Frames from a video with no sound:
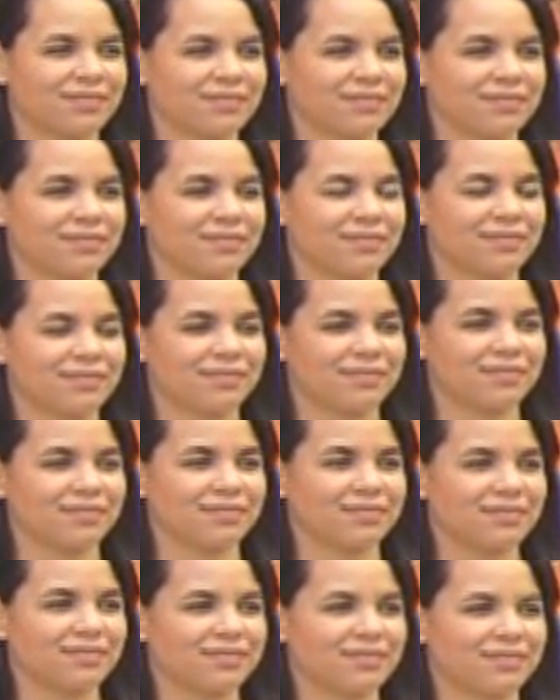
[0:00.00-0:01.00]

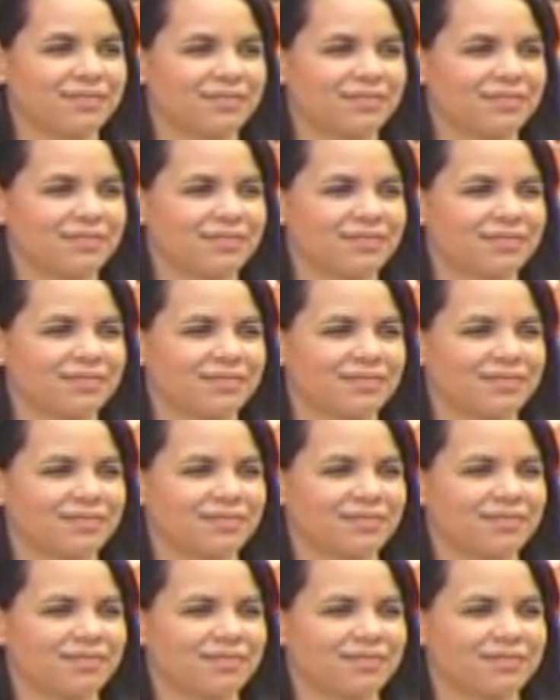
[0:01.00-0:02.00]

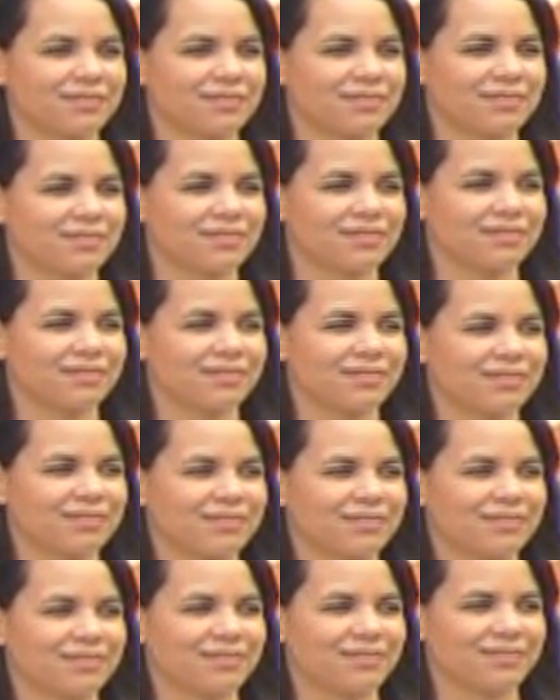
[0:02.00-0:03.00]

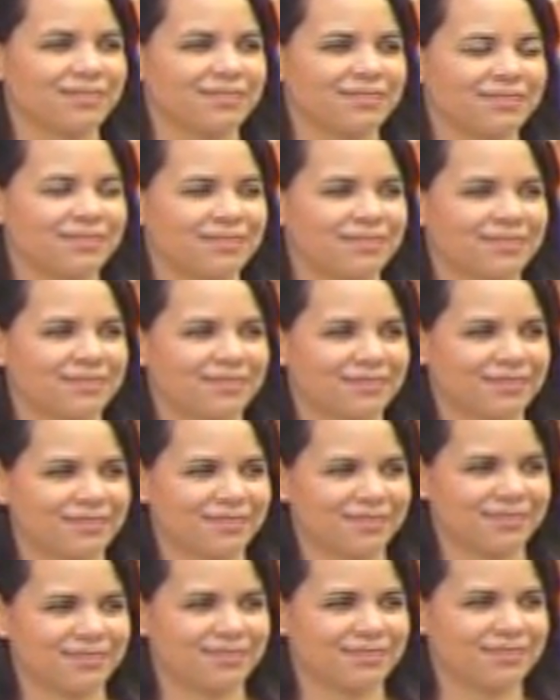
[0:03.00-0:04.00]

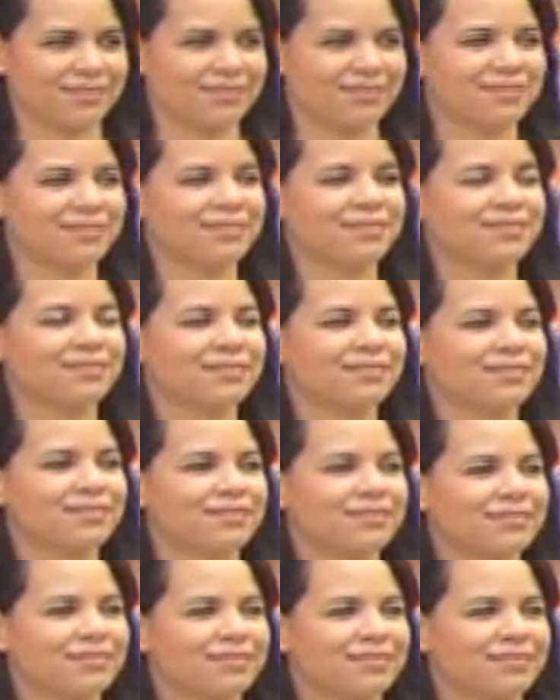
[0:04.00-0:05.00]

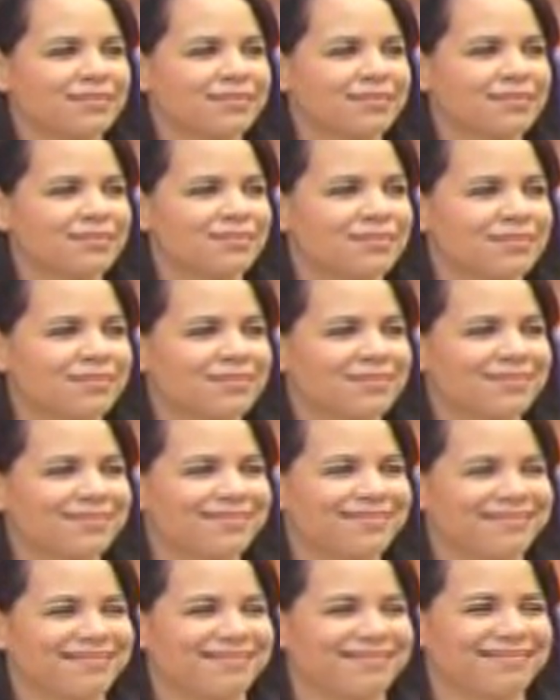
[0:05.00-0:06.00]

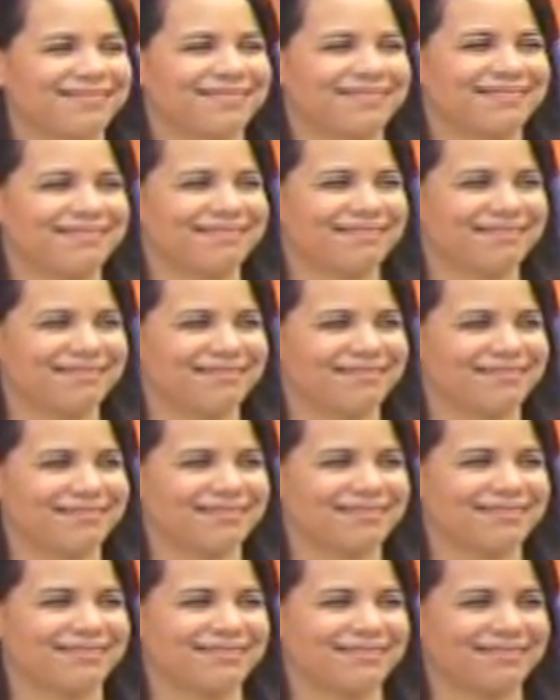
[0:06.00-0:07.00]

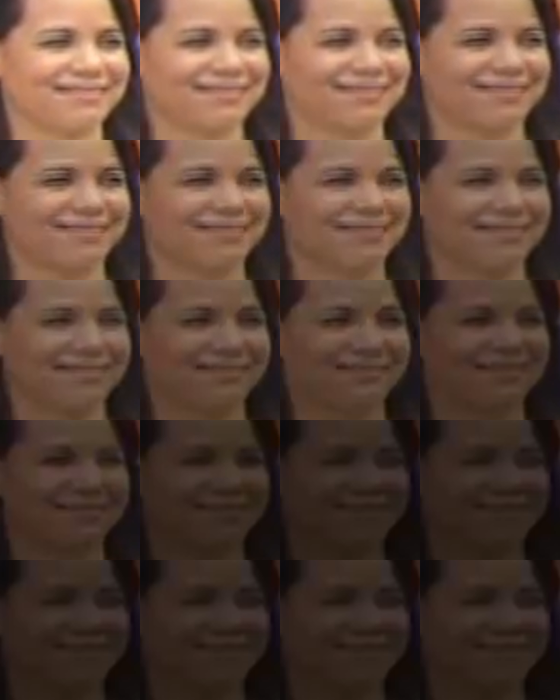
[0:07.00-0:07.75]
[no speech]